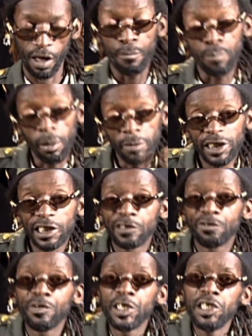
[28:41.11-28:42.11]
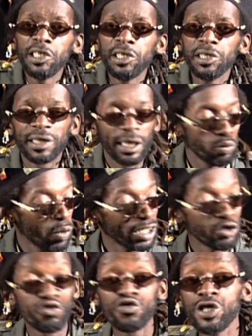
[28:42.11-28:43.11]
Promises feeds and
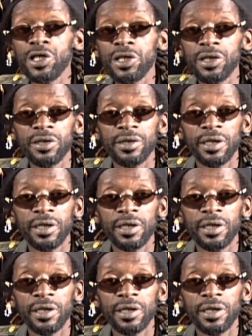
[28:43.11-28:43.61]
one greed,